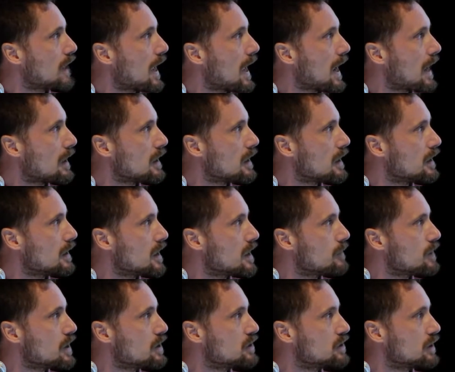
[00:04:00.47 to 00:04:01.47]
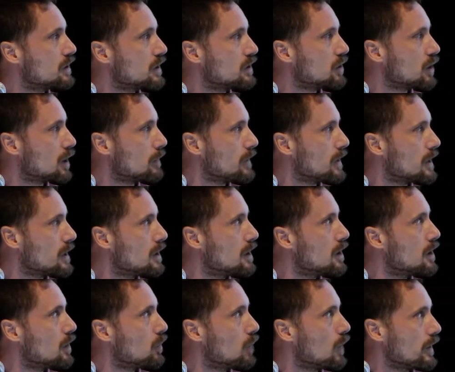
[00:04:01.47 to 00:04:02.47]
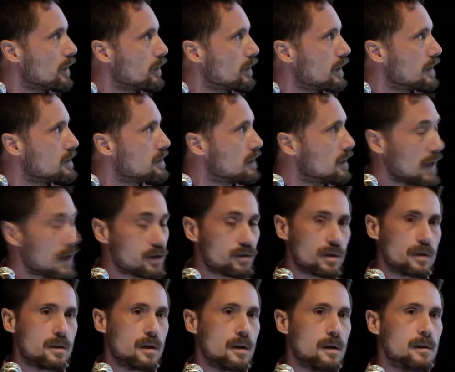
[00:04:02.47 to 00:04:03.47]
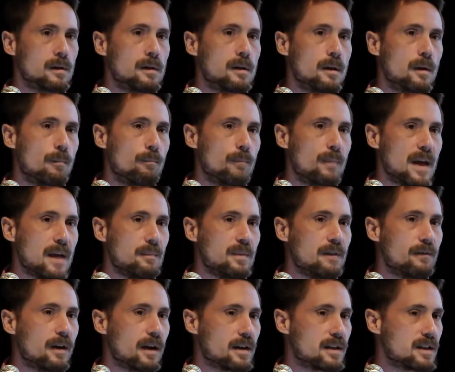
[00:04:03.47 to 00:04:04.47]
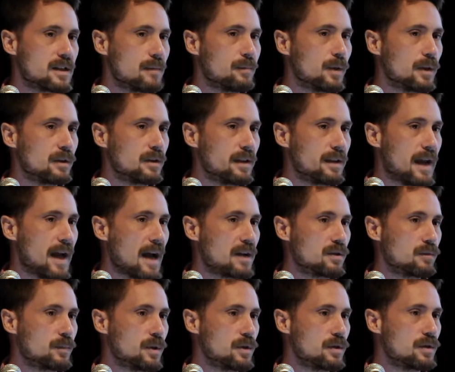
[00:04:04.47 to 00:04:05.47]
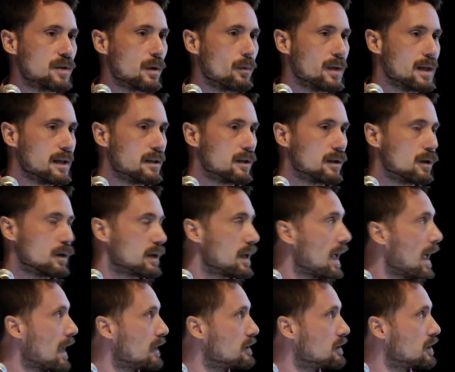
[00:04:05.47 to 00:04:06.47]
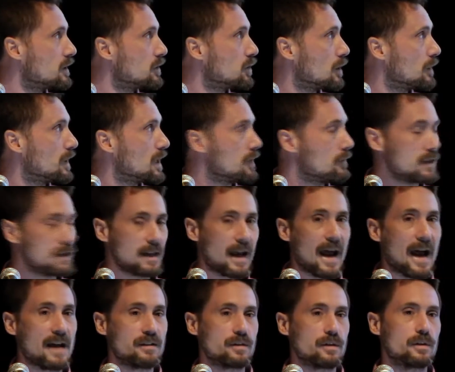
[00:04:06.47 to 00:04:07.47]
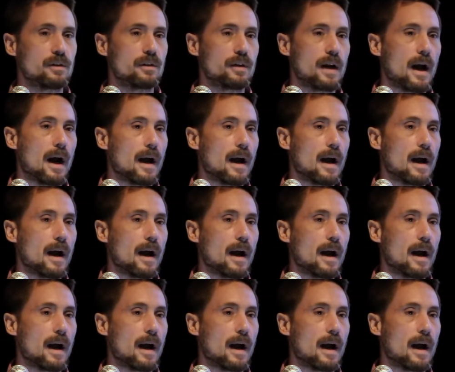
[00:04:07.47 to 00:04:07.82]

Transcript: at in an image to determine whether it's electrical may be very similar to the attributes that we need to look at to determine if it's a hazard or